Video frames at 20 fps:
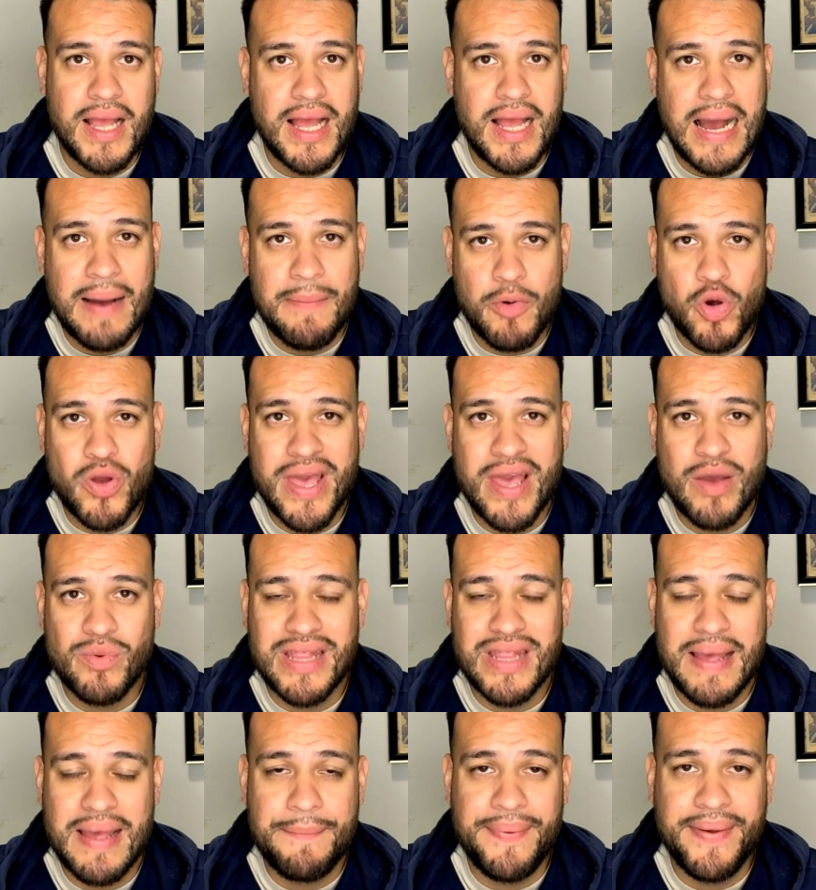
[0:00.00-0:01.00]
I'm okay with
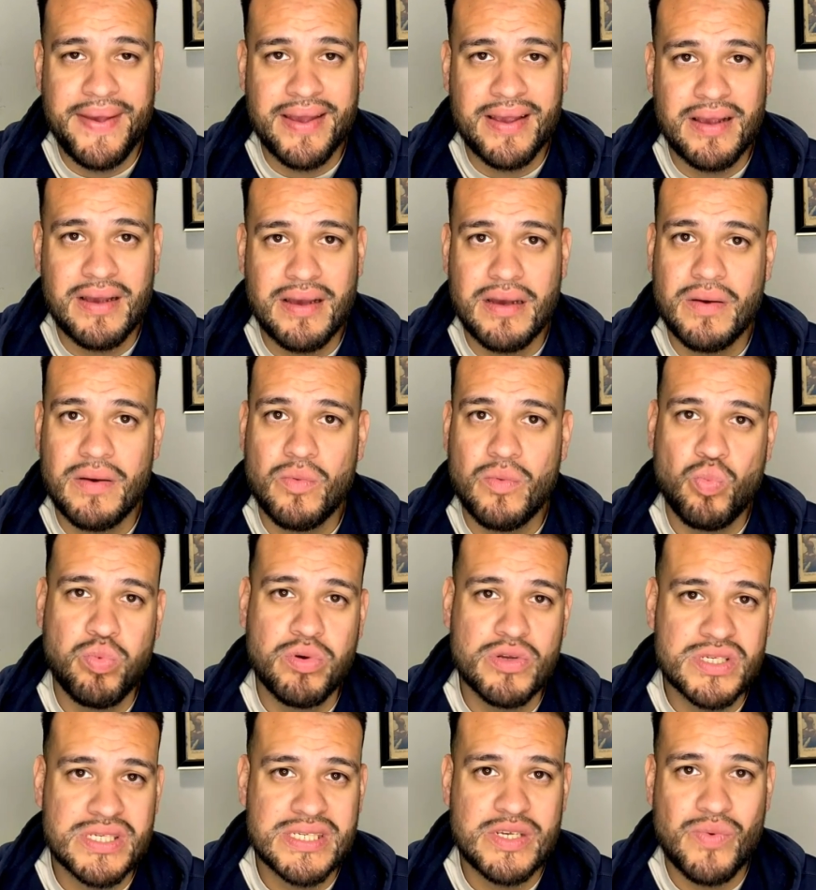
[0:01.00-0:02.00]
that pick.
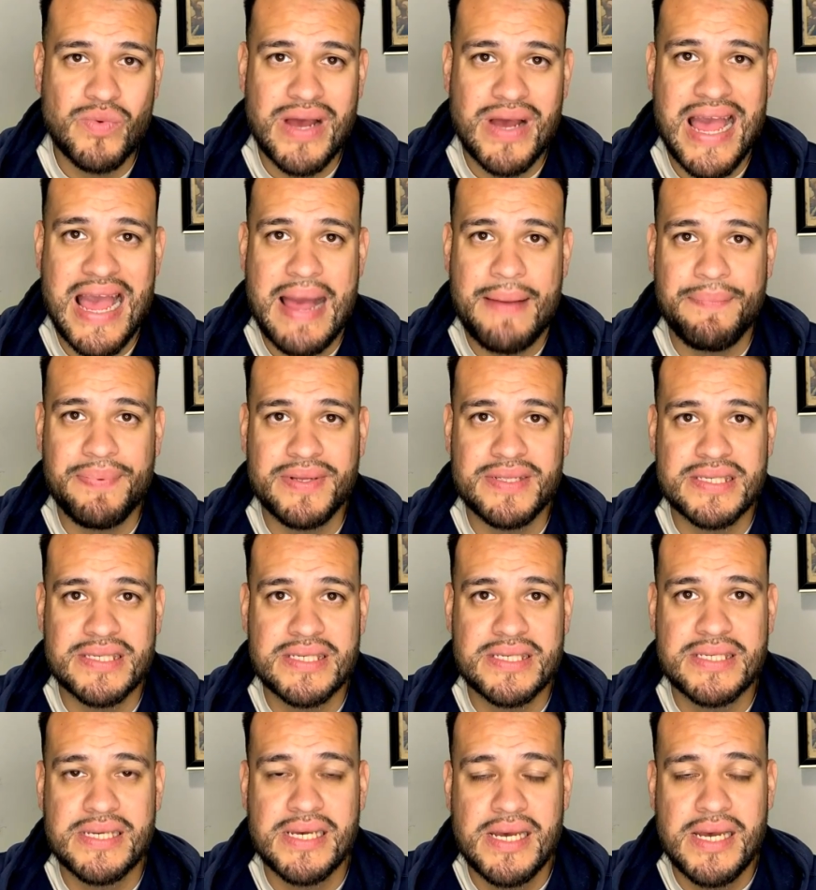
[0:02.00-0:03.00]
We'll see what
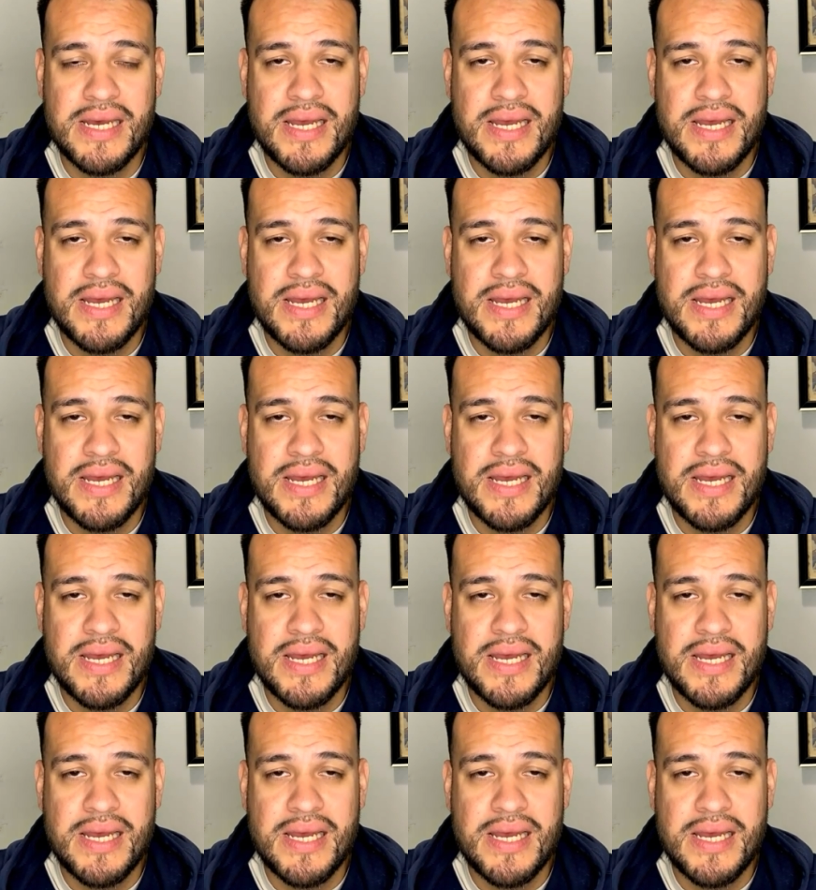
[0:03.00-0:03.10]
happens.